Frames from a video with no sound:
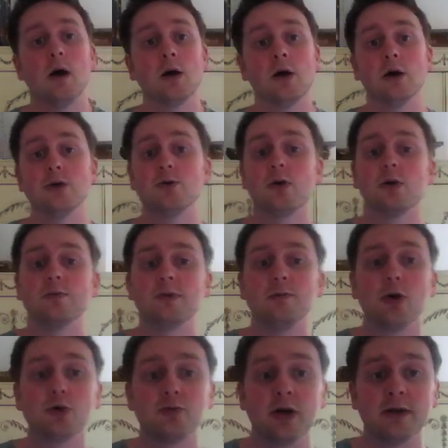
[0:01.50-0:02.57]
Hi guys, welcome to
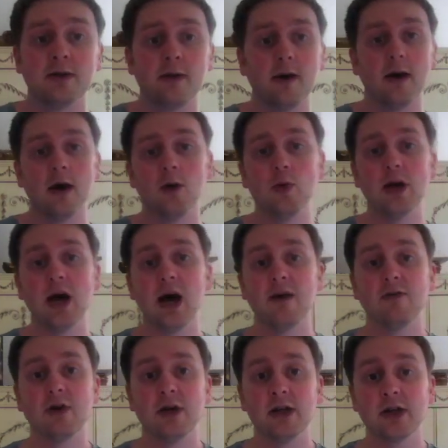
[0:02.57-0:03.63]
Boxpad. We
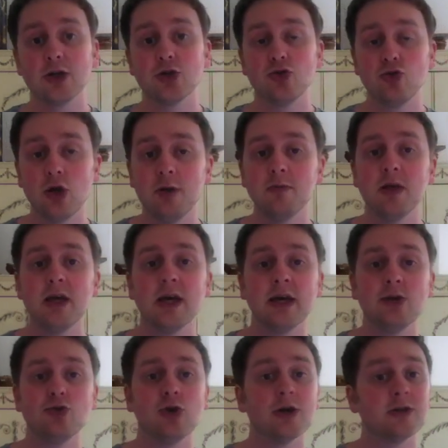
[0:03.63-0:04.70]
have an extremely
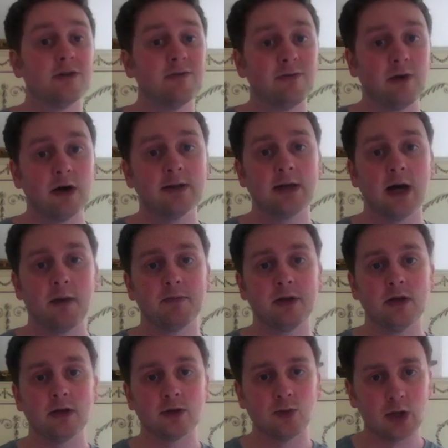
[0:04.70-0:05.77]
interesting fight
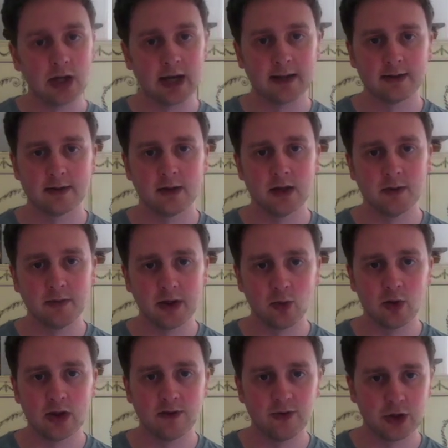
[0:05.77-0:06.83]
happening this weekend in the
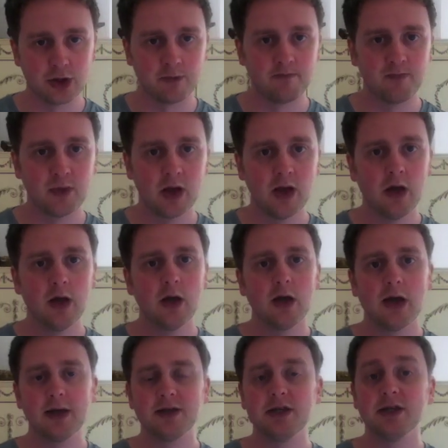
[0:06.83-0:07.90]
middleweight division.
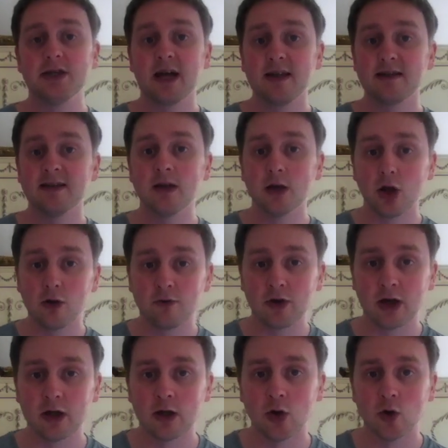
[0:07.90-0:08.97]
It sees Gennady
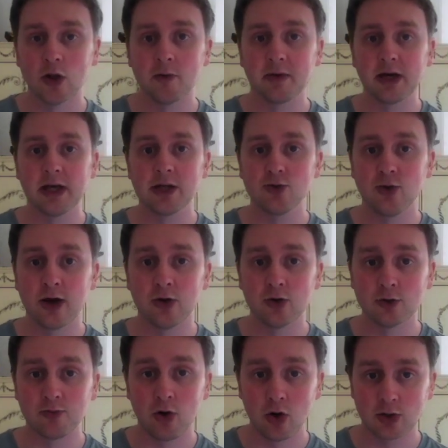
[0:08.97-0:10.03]
Golovkin going up against
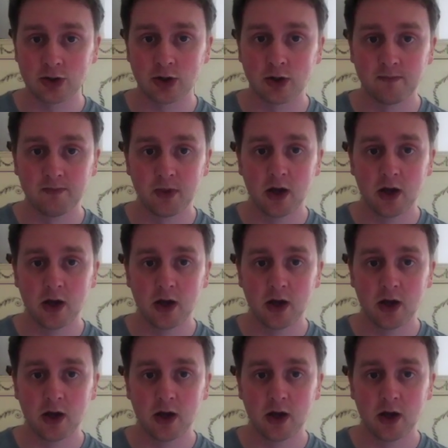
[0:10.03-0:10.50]
Grzegorz Proksa.